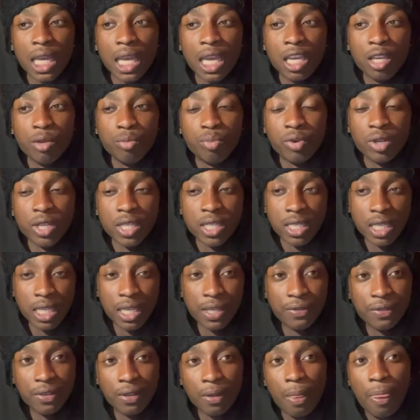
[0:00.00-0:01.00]

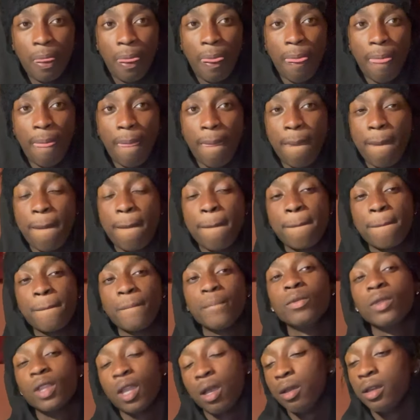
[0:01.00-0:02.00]
8.7.
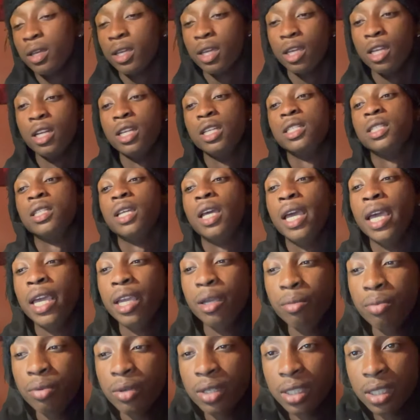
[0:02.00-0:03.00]
I'm giving this an
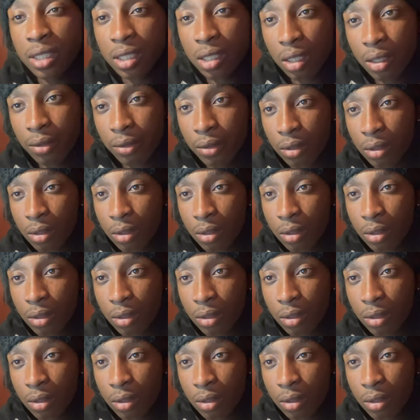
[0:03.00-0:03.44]
8.7.